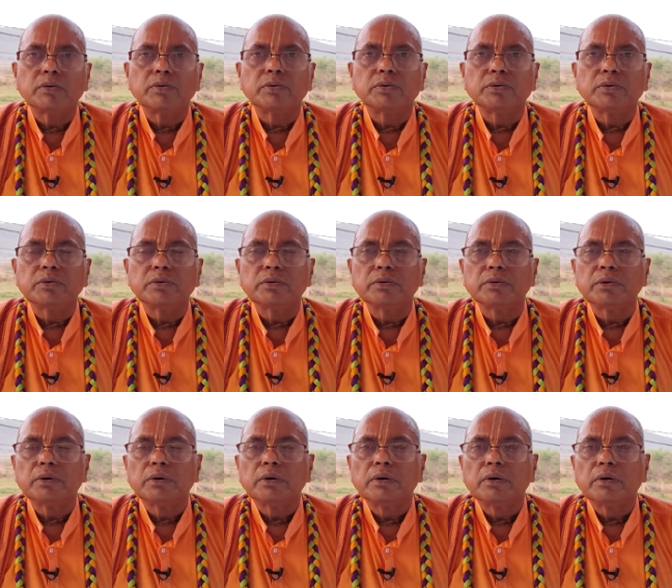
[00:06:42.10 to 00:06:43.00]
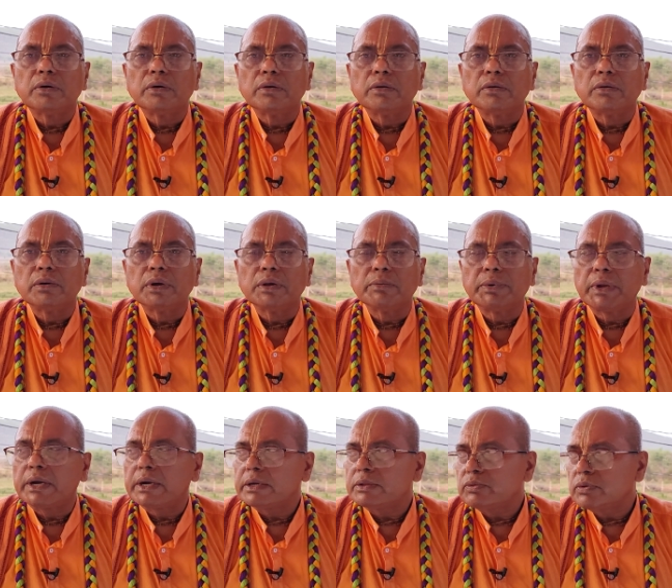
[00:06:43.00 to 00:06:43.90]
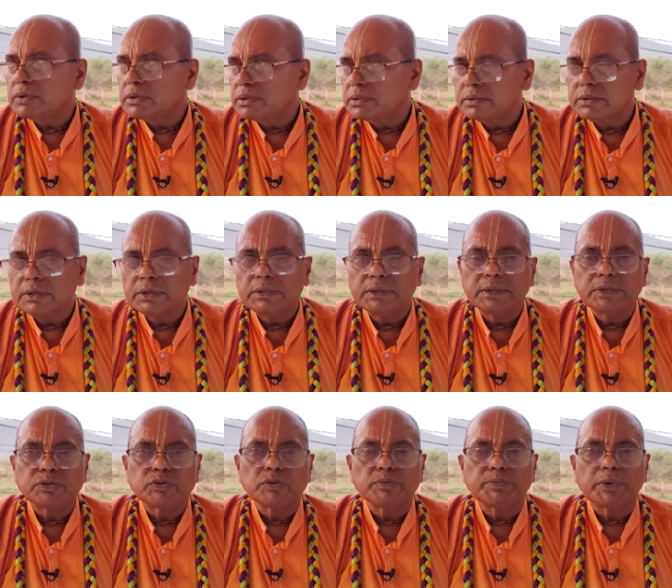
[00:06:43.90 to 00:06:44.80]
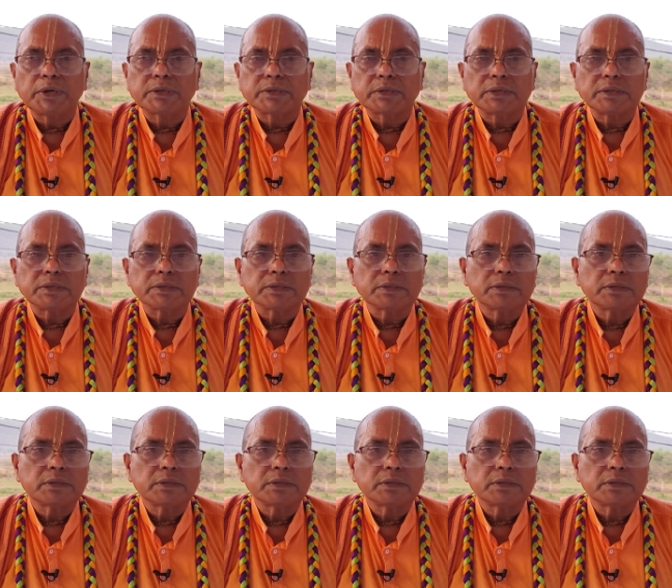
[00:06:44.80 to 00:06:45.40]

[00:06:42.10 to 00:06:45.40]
to liberate these two persons.